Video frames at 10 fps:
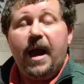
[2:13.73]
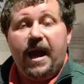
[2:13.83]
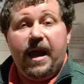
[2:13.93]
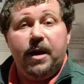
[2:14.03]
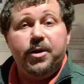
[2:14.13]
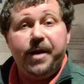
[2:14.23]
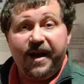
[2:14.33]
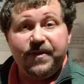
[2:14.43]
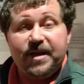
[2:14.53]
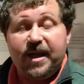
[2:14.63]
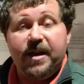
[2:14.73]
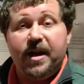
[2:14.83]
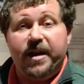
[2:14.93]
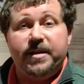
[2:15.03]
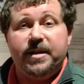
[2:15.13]
And you have to take
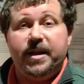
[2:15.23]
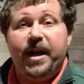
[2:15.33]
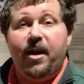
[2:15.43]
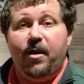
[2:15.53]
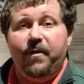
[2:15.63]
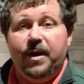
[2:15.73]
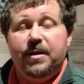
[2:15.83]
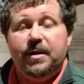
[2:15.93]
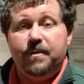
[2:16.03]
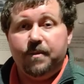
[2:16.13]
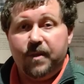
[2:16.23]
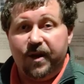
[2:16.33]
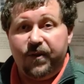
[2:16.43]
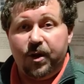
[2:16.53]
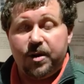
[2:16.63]
constant care of it.
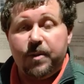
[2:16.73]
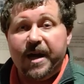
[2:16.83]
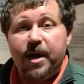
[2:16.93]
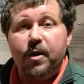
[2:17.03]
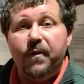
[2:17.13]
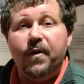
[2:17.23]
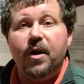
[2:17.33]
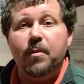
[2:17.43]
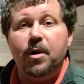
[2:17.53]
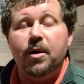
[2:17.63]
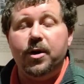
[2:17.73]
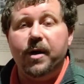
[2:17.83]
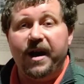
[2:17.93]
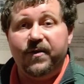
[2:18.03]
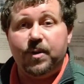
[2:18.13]
If you're a tobacco farmer, you
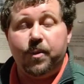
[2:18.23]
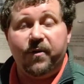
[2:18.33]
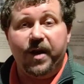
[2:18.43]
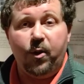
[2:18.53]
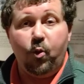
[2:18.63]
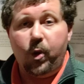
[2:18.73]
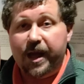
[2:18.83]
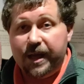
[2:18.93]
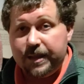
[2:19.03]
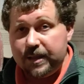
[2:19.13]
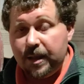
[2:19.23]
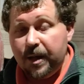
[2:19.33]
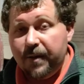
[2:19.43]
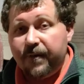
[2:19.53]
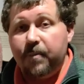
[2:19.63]
have to prevent weeds
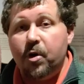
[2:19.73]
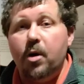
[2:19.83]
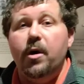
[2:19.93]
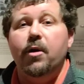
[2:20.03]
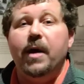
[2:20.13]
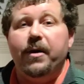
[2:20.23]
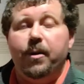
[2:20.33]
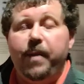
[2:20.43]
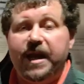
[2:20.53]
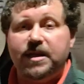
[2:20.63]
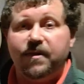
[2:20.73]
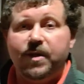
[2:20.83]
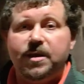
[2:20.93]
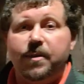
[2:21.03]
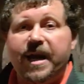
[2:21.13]
from growing around the base of
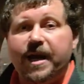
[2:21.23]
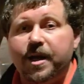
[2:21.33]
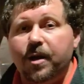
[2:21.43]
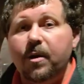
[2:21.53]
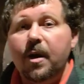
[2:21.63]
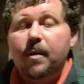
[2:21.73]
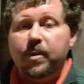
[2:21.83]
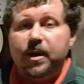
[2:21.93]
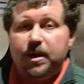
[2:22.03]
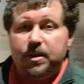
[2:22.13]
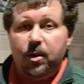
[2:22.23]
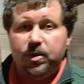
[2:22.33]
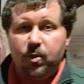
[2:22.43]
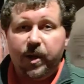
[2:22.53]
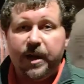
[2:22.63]
the tobacco, because
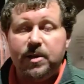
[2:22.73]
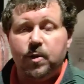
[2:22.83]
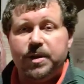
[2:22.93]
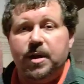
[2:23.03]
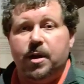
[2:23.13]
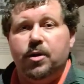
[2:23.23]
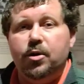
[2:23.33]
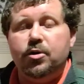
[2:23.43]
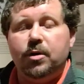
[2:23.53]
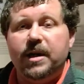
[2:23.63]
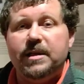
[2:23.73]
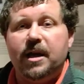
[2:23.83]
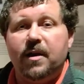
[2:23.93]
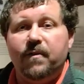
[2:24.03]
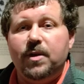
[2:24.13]
those weeds will suck nutrients
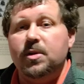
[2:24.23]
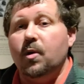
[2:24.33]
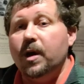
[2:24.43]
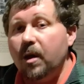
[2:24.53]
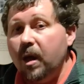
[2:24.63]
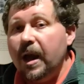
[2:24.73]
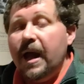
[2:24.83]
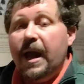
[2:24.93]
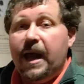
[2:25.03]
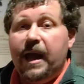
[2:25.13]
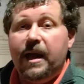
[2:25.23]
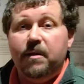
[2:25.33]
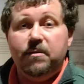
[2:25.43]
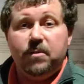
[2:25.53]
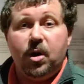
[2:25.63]
out of the soil
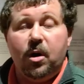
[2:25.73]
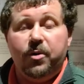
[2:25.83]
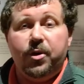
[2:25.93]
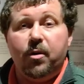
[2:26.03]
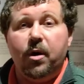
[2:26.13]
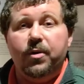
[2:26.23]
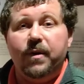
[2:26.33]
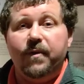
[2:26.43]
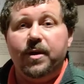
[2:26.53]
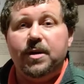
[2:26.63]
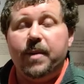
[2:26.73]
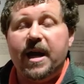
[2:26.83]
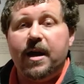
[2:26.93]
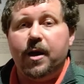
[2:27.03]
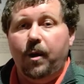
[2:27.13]
and hurt the growth of the
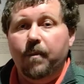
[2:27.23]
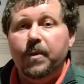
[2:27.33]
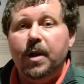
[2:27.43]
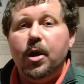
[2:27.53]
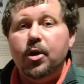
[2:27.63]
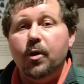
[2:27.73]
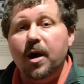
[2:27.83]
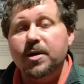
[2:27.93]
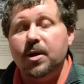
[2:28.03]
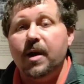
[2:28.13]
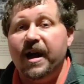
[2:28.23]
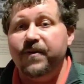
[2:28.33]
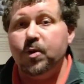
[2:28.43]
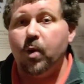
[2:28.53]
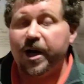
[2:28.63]
tobacco. You also
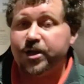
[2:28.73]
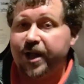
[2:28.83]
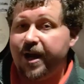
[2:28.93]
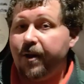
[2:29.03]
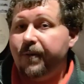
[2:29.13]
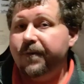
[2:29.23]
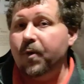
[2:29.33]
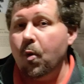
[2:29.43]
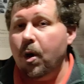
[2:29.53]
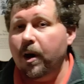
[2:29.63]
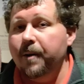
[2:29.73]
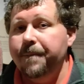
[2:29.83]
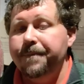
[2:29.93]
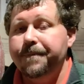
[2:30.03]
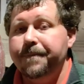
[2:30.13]
have to watch out for